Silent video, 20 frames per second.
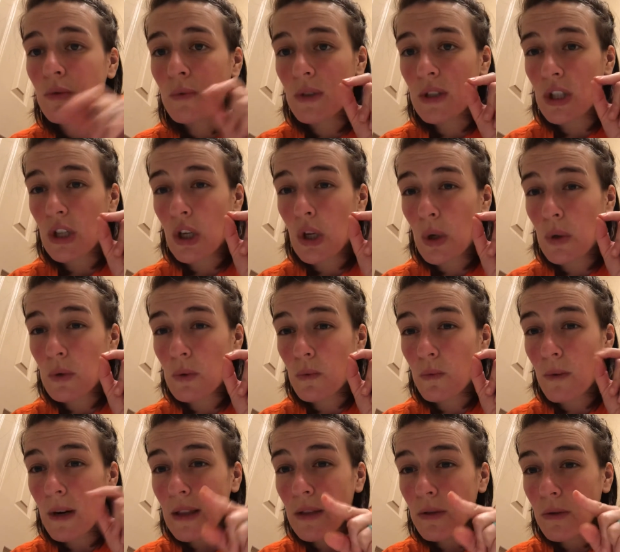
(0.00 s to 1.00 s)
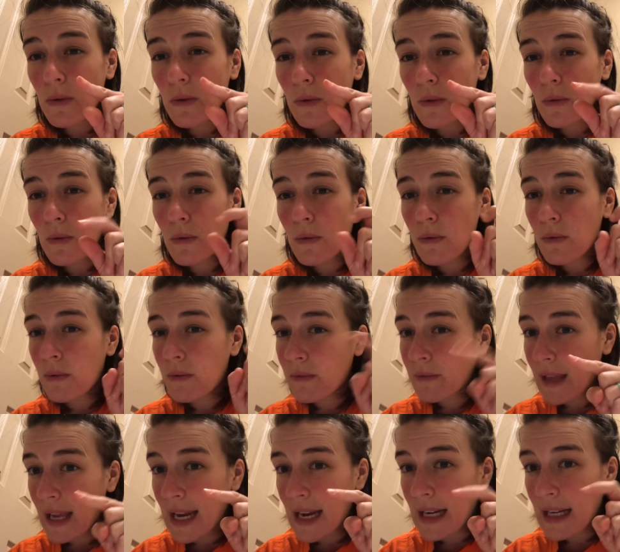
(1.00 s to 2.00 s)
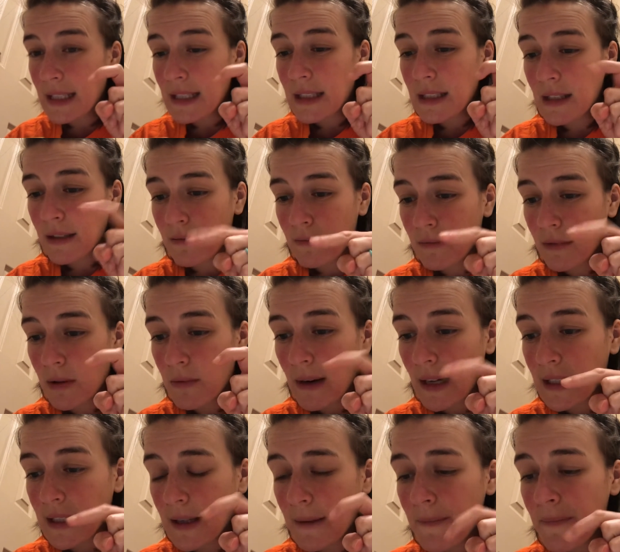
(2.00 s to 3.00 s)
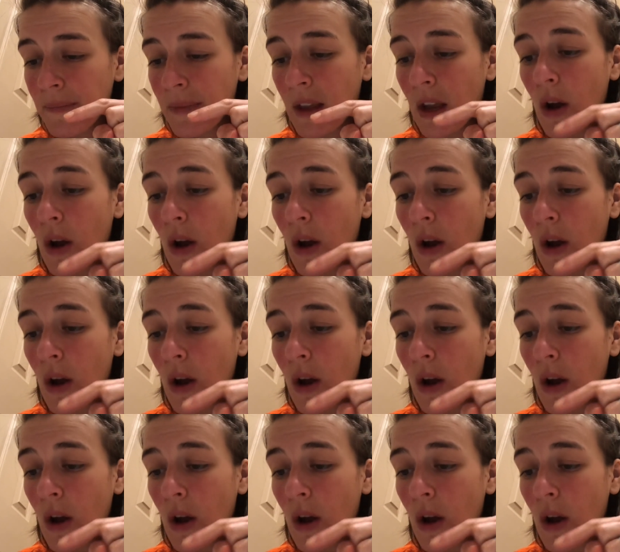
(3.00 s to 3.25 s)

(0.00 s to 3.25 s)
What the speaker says: which goes right through the anus, the rectum,